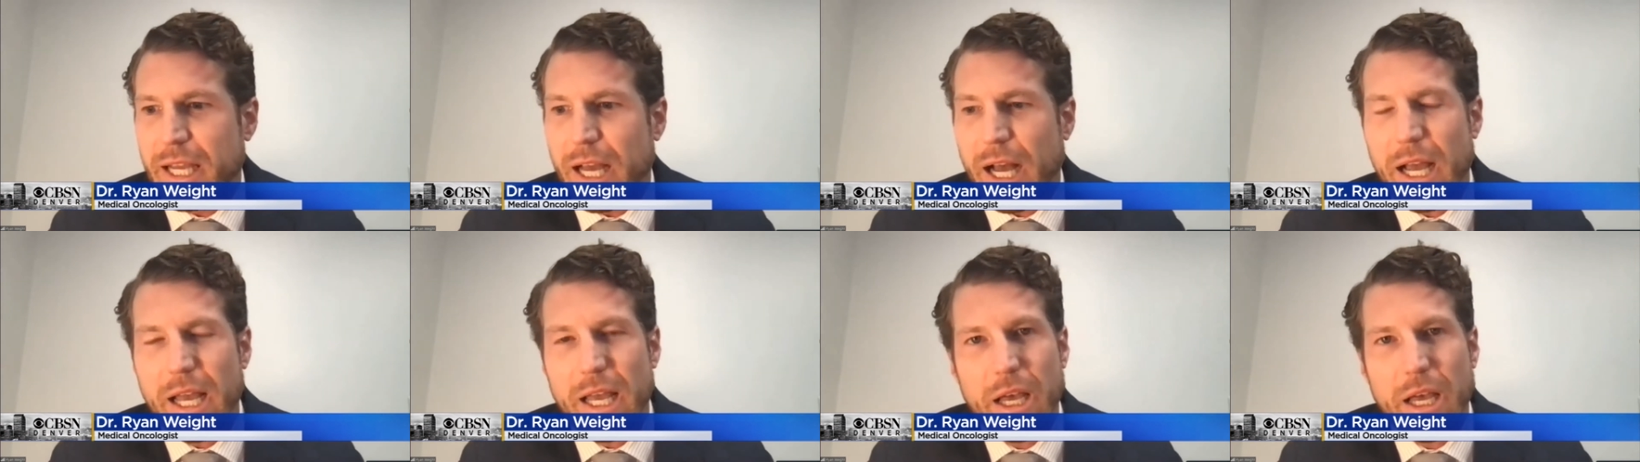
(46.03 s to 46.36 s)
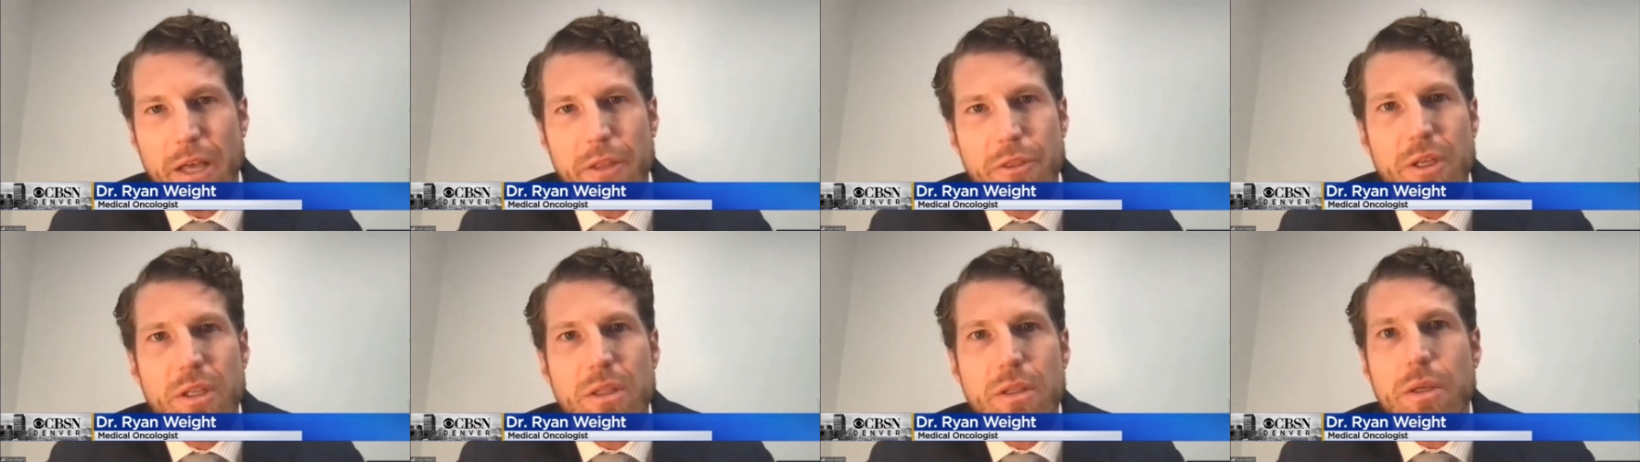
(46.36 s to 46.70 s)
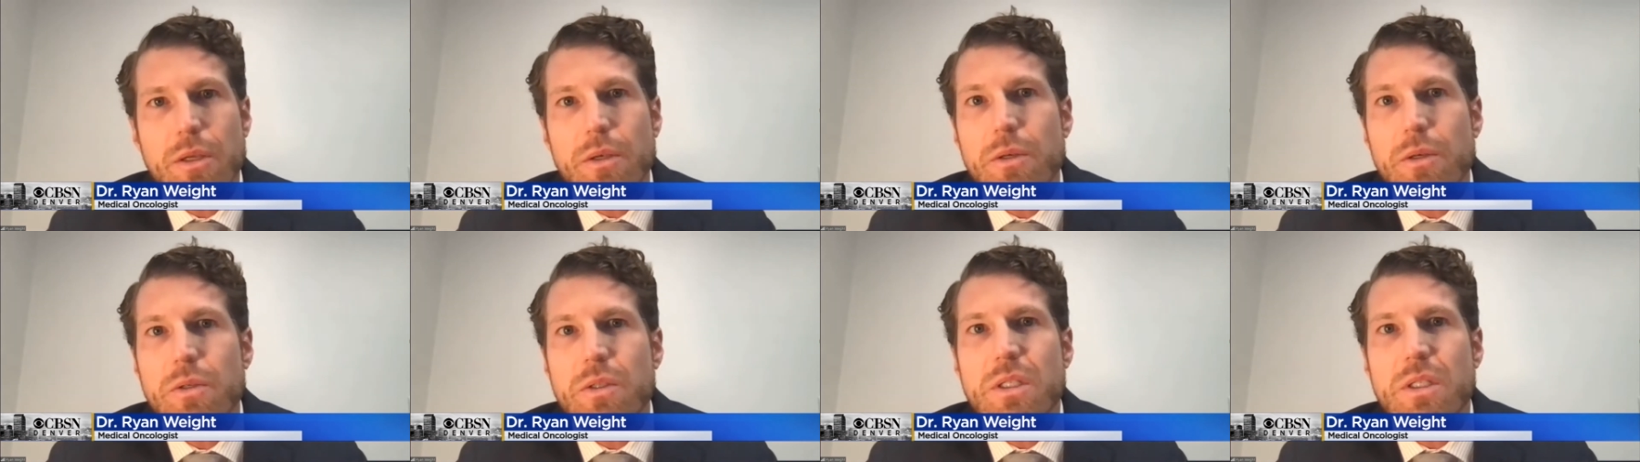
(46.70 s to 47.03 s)
I, I, think
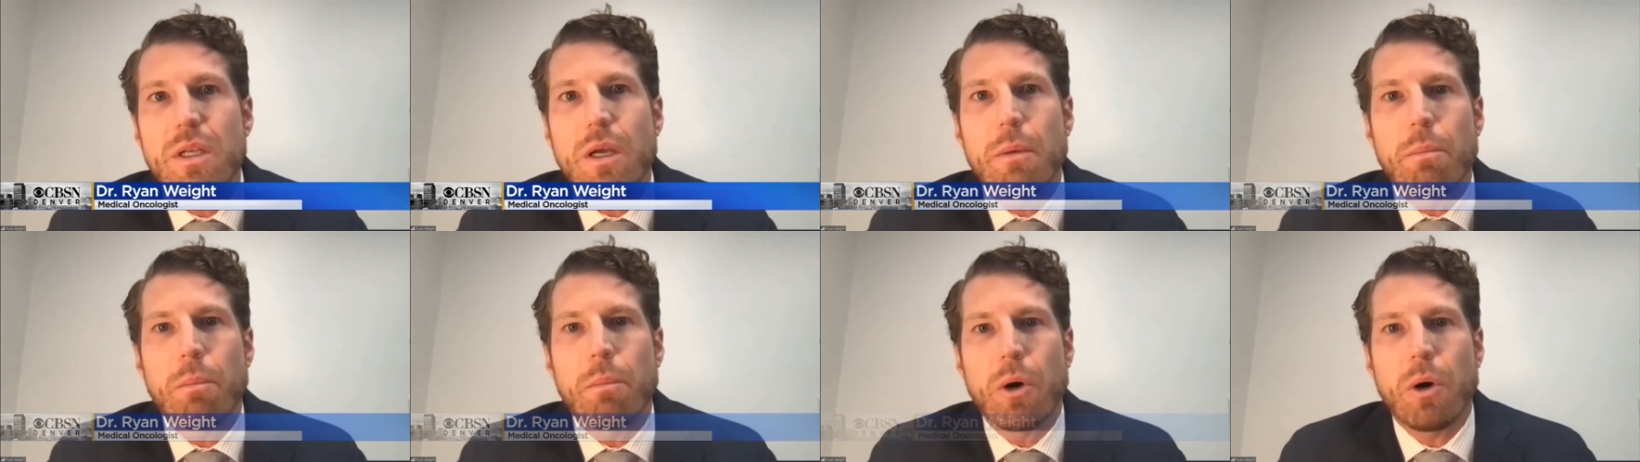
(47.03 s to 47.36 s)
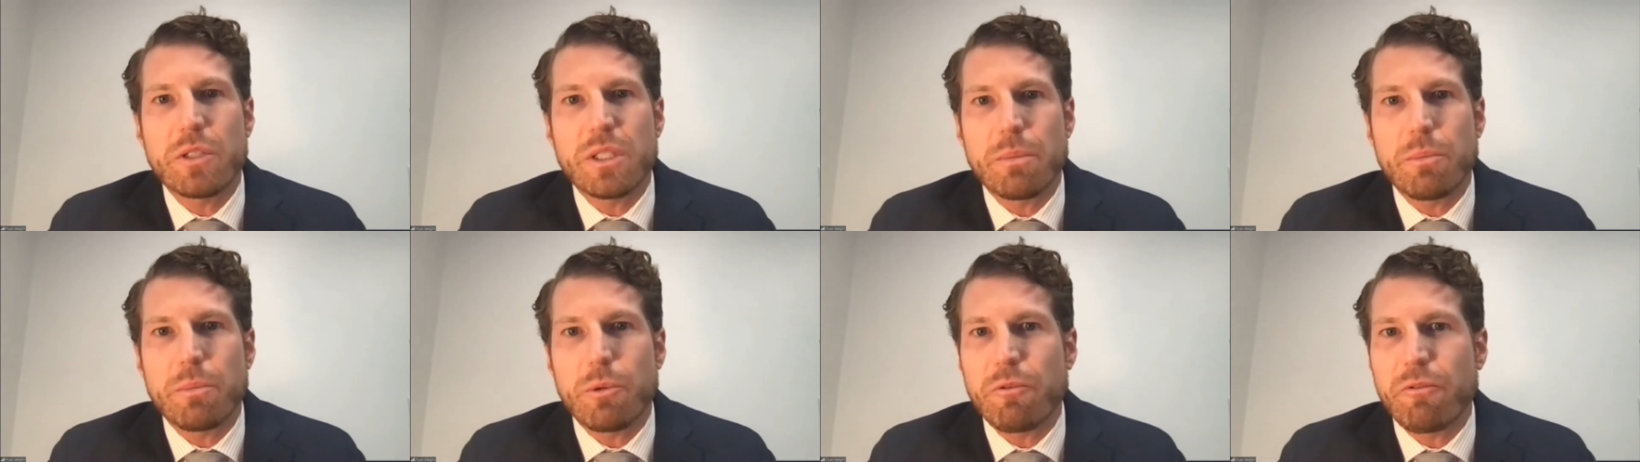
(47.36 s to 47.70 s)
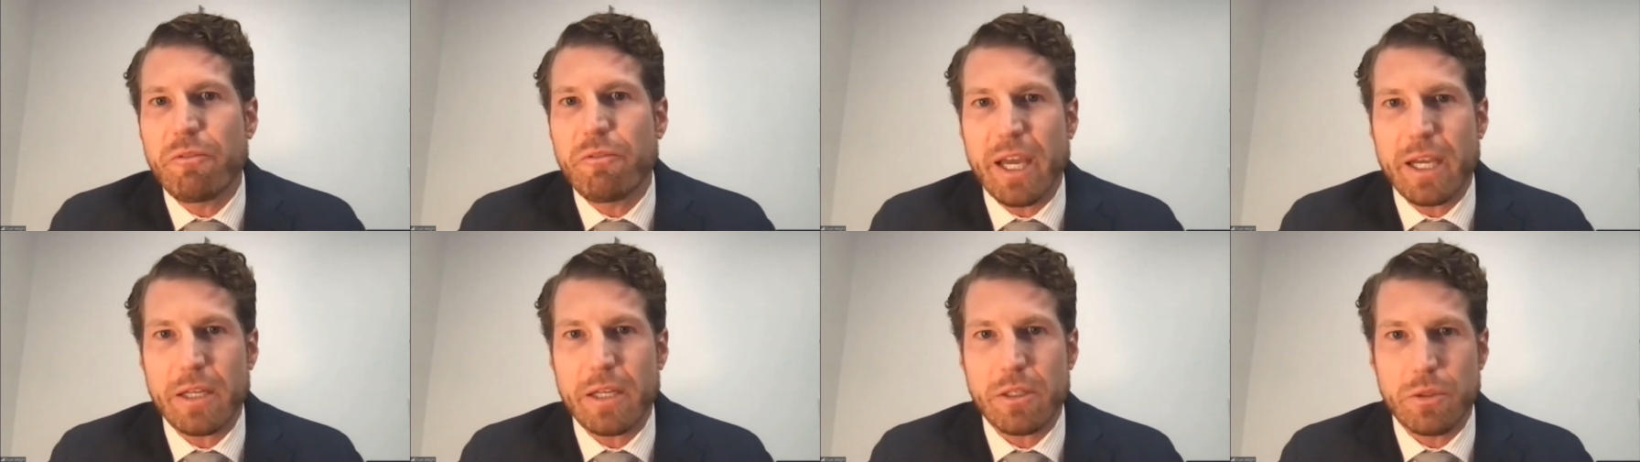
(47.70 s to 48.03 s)
there's multiple
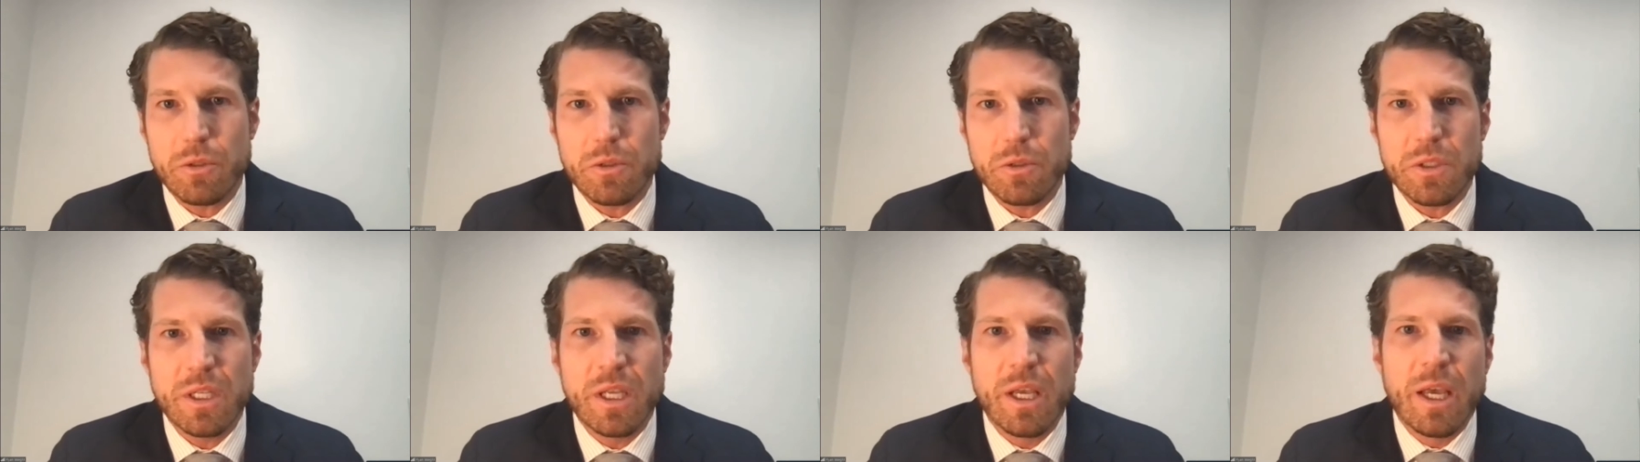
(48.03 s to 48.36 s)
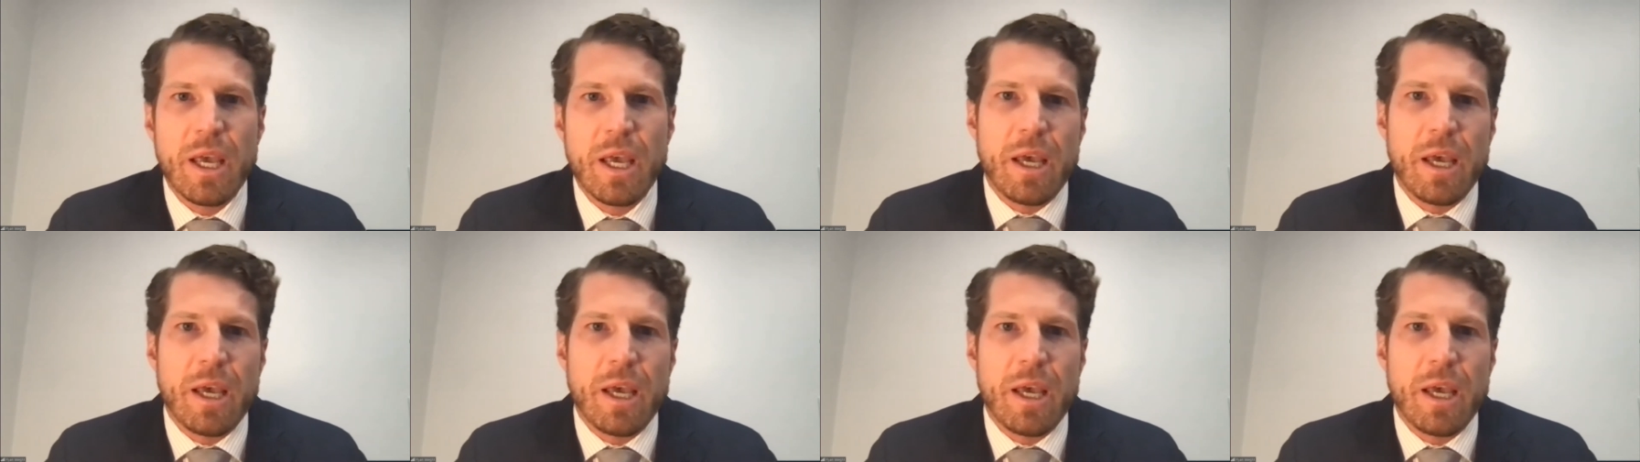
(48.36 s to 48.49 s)
factors